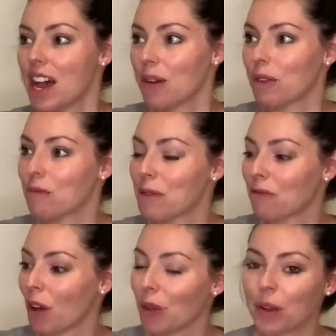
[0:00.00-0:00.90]
We've been
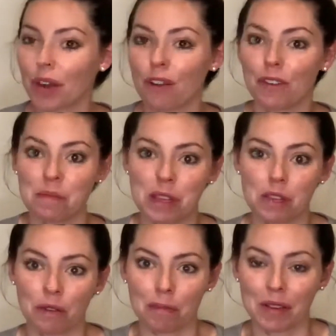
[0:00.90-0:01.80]
following our family
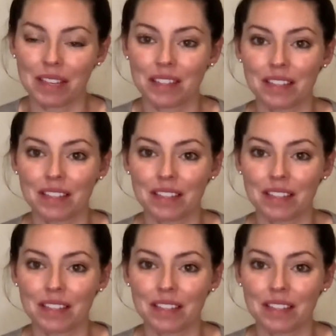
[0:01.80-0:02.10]
agreements.